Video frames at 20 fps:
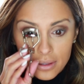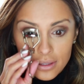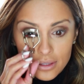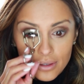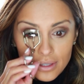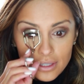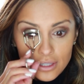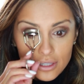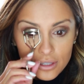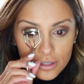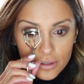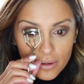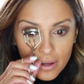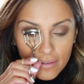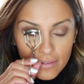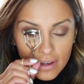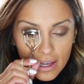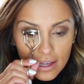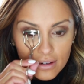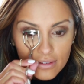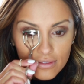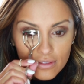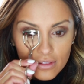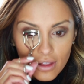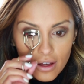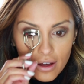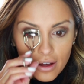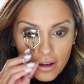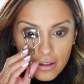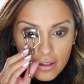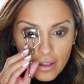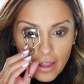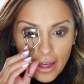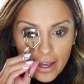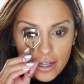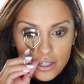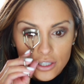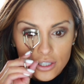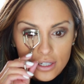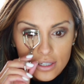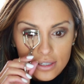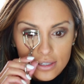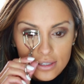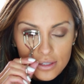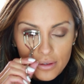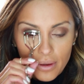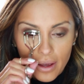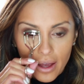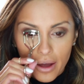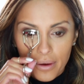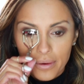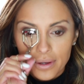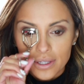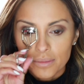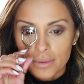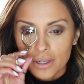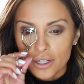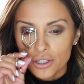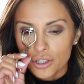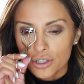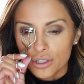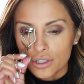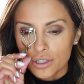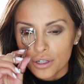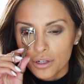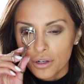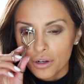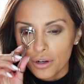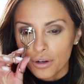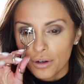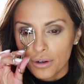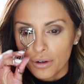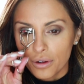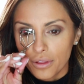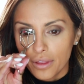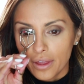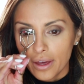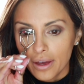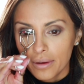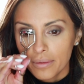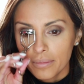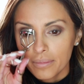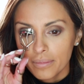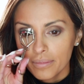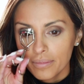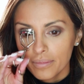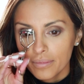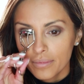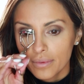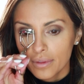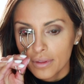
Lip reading: So I do have kind of long lashes, so I always make sure to curl them.